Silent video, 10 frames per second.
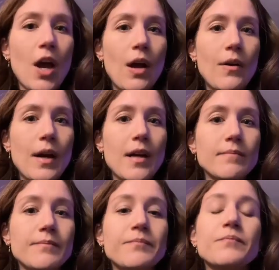Okay.
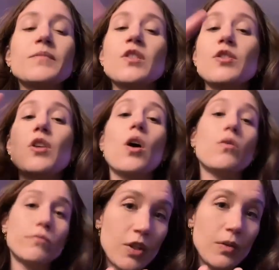
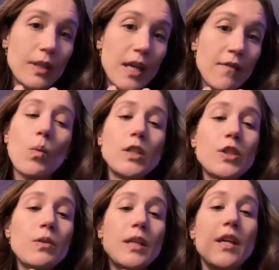So you leave.
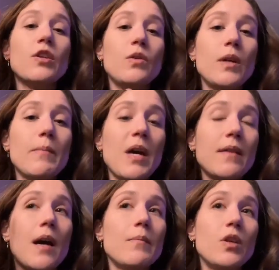Once you leave, you email
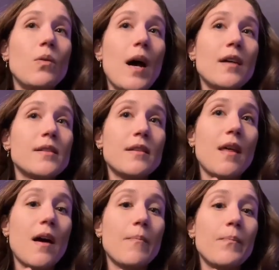them, you ask
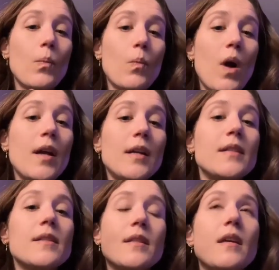them what
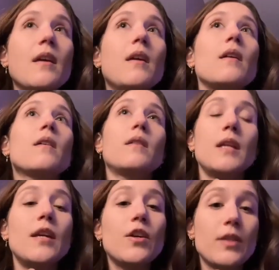is the
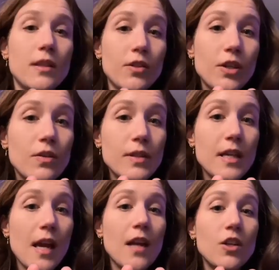cleaner that they're
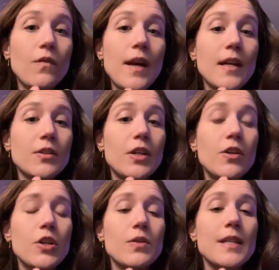using, and you find out
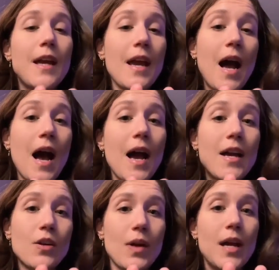they're using a
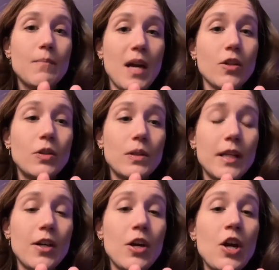high-grade medical
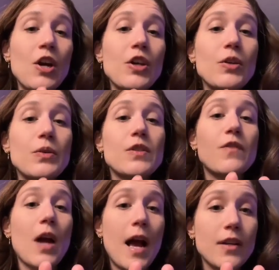cleaner used
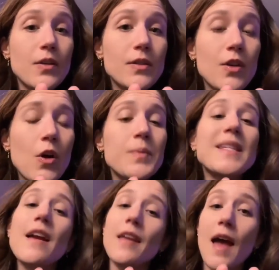for endoscopes
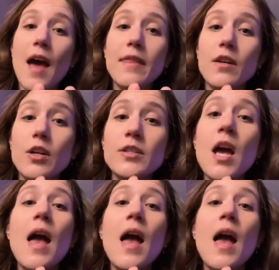and catheters.